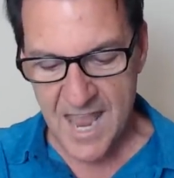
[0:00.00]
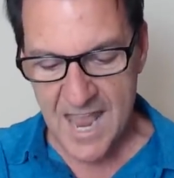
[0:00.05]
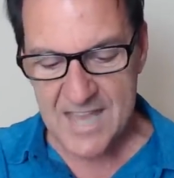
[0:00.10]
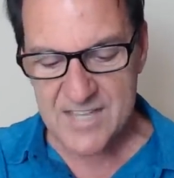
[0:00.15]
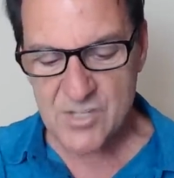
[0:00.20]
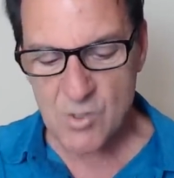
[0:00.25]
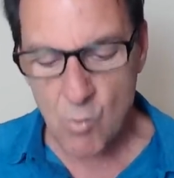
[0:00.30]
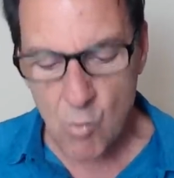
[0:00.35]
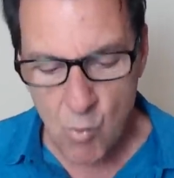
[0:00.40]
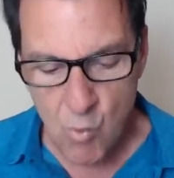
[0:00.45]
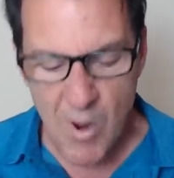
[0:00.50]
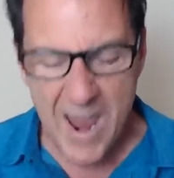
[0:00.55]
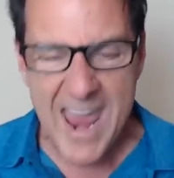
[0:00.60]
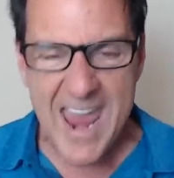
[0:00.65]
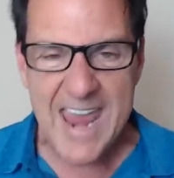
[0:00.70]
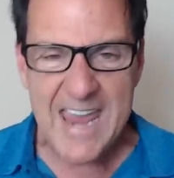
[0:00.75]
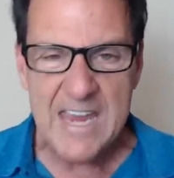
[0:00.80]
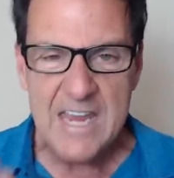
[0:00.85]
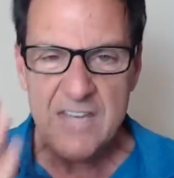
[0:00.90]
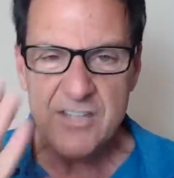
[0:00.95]
as a
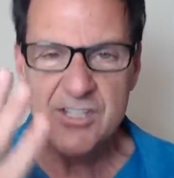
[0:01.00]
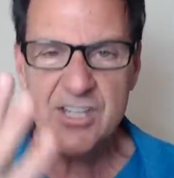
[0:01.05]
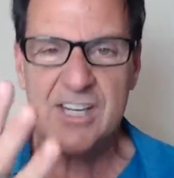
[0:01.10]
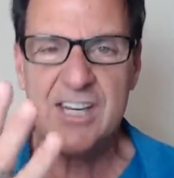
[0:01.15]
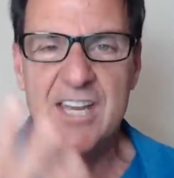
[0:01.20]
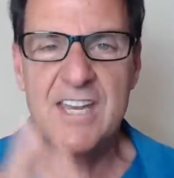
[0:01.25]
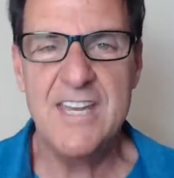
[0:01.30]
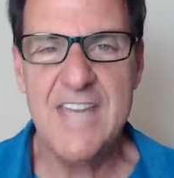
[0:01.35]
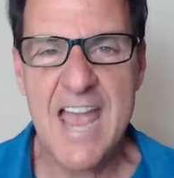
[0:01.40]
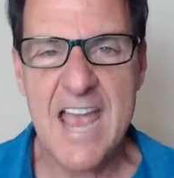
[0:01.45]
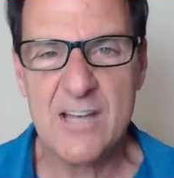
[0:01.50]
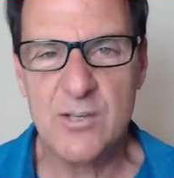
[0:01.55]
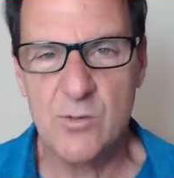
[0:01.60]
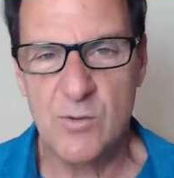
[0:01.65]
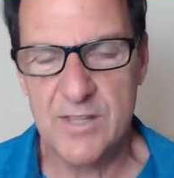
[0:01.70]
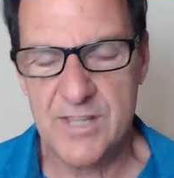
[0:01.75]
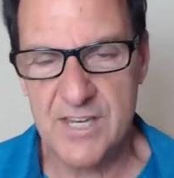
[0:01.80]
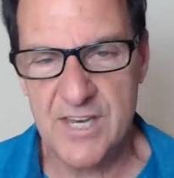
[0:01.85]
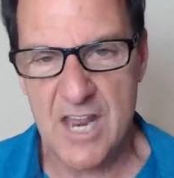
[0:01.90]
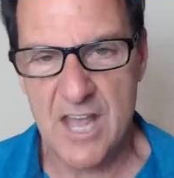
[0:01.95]
way to connect
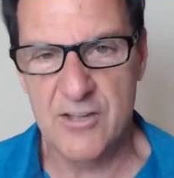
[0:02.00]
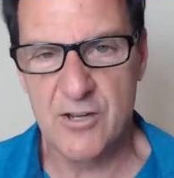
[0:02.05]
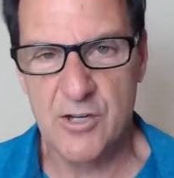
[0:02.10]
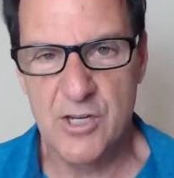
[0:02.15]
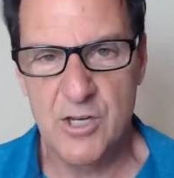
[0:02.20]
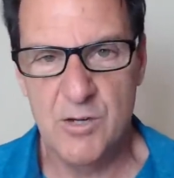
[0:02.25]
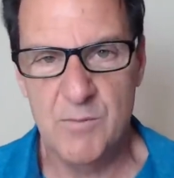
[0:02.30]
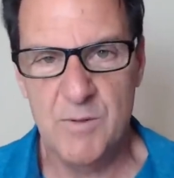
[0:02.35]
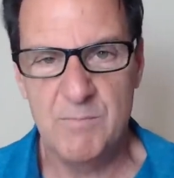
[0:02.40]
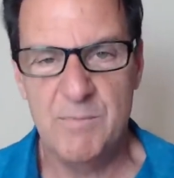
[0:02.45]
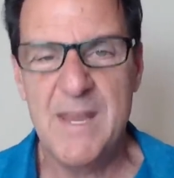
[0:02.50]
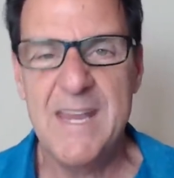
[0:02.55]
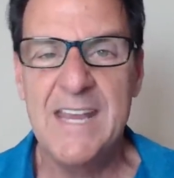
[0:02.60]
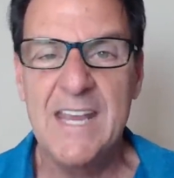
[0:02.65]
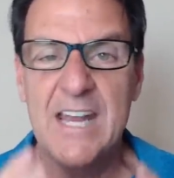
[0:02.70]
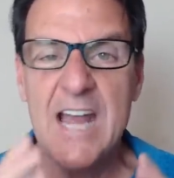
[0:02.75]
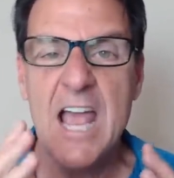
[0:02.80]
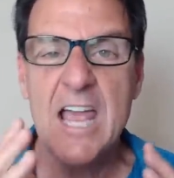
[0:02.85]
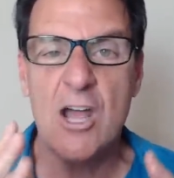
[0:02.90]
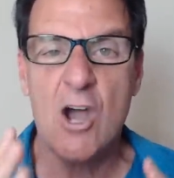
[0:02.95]
with another human
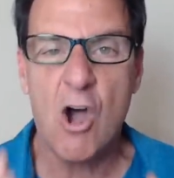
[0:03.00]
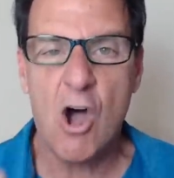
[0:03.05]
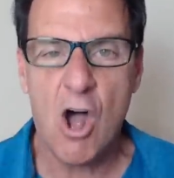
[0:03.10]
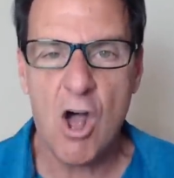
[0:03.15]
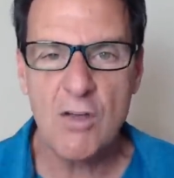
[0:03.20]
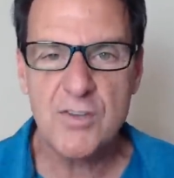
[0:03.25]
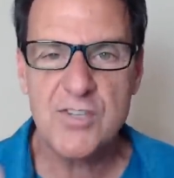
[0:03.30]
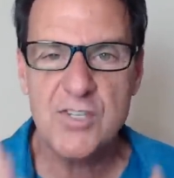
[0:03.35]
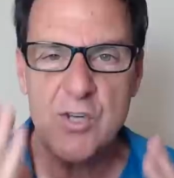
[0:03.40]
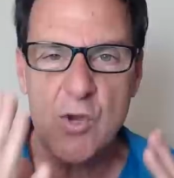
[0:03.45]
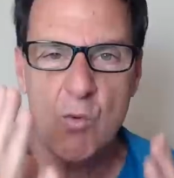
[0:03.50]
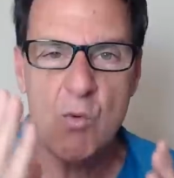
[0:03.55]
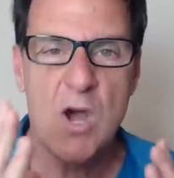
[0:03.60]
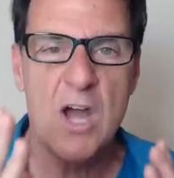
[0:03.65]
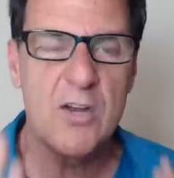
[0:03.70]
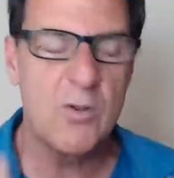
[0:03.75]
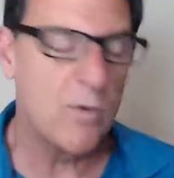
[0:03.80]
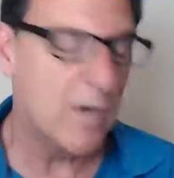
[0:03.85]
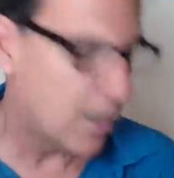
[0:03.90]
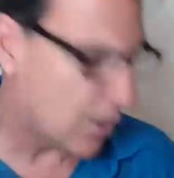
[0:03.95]
being. And I also
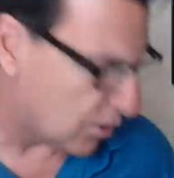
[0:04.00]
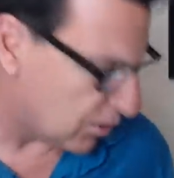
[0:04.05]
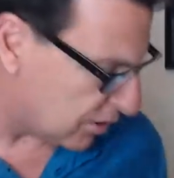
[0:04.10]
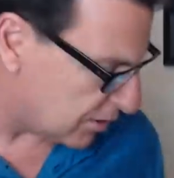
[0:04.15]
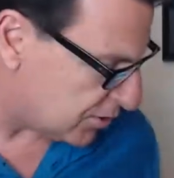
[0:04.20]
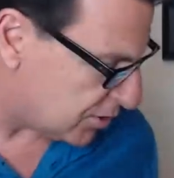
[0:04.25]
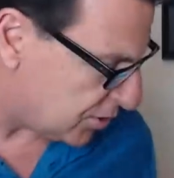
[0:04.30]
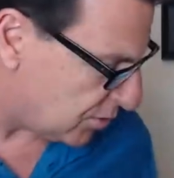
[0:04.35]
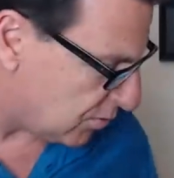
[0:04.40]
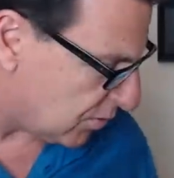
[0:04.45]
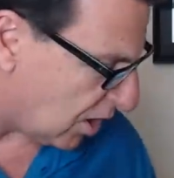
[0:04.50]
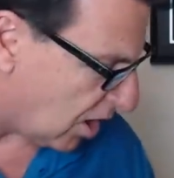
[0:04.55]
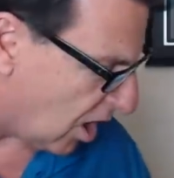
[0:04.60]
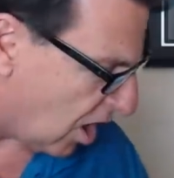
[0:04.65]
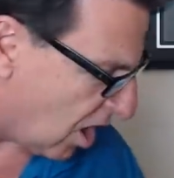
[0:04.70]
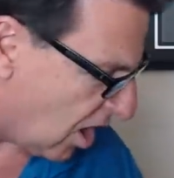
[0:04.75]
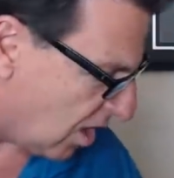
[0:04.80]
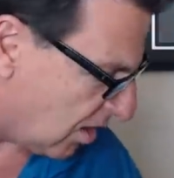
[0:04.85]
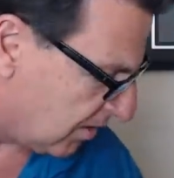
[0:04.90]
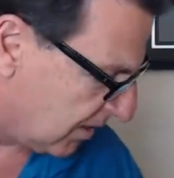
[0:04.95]
want to encourage you
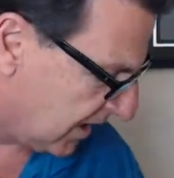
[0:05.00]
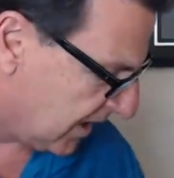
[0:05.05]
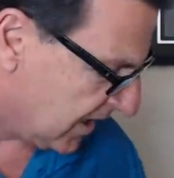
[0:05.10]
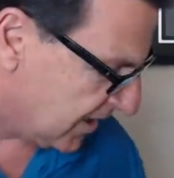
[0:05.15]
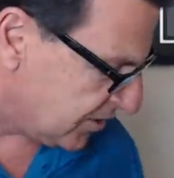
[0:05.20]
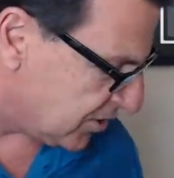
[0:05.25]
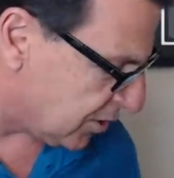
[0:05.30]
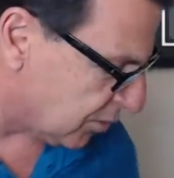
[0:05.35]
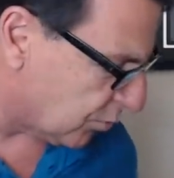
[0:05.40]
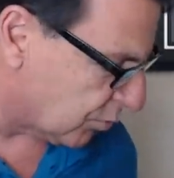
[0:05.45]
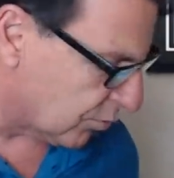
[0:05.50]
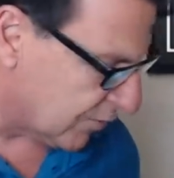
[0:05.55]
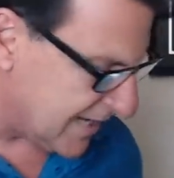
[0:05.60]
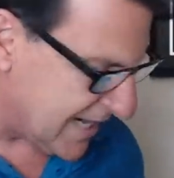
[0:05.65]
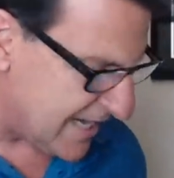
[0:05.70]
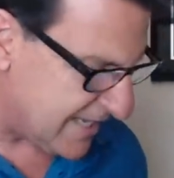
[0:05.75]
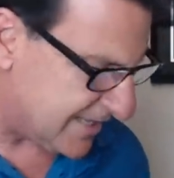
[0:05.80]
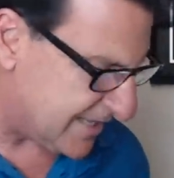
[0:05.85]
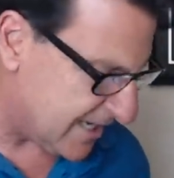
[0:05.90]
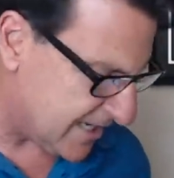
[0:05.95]
all to
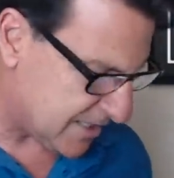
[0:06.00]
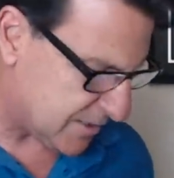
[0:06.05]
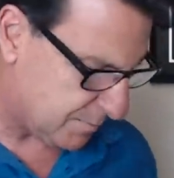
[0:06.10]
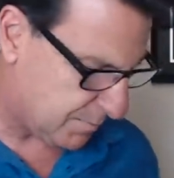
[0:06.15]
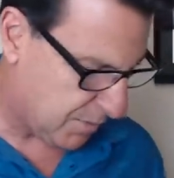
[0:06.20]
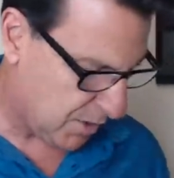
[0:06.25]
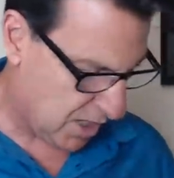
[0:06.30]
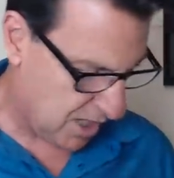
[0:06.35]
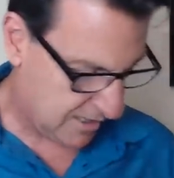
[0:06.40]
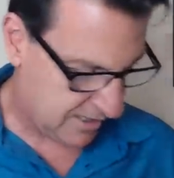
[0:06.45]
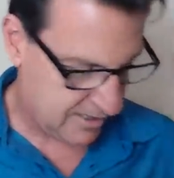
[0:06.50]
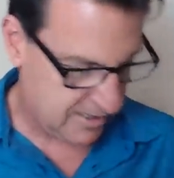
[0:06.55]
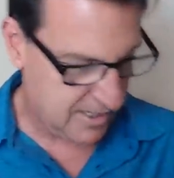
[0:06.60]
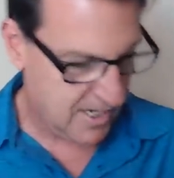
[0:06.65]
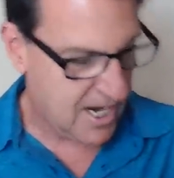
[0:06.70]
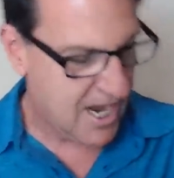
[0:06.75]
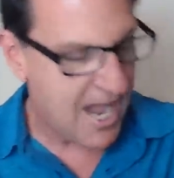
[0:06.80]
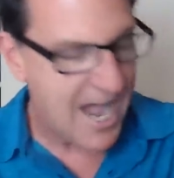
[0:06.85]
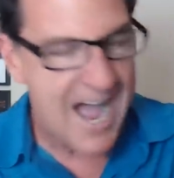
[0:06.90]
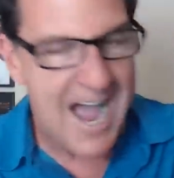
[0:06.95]
read this book,
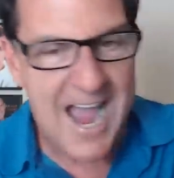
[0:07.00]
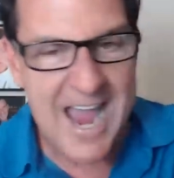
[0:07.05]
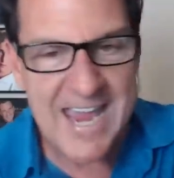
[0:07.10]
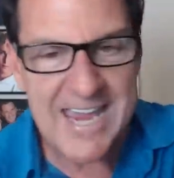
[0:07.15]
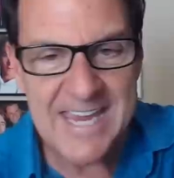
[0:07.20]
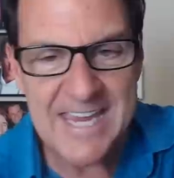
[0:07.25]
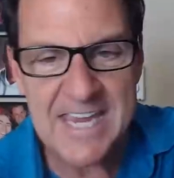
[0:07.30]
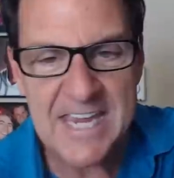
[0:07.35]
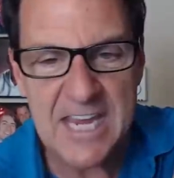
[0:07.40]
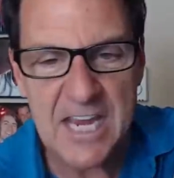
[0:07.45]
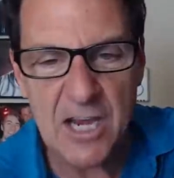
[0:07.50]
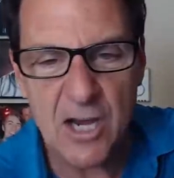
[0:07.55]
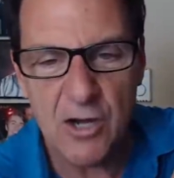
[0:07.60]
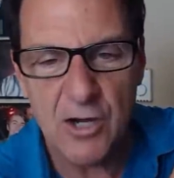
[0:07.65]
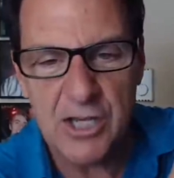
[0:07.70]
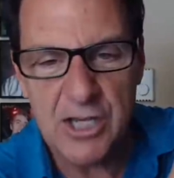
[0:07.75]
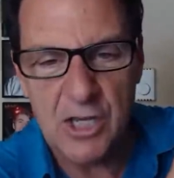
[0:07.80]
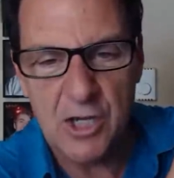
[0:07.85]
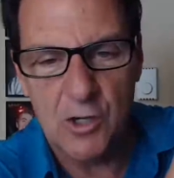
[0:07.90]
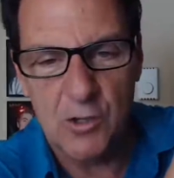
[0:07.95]
I
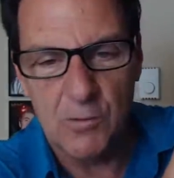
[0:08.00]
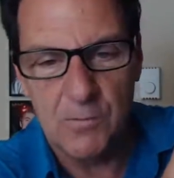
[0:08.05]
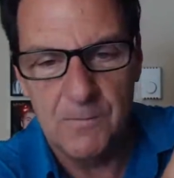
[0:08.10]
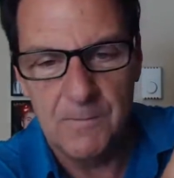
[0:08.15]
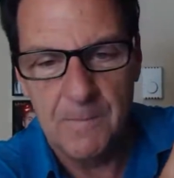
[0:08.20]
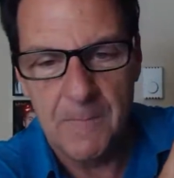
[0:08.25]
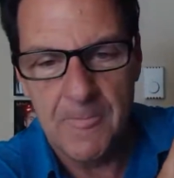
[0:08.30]
Hear You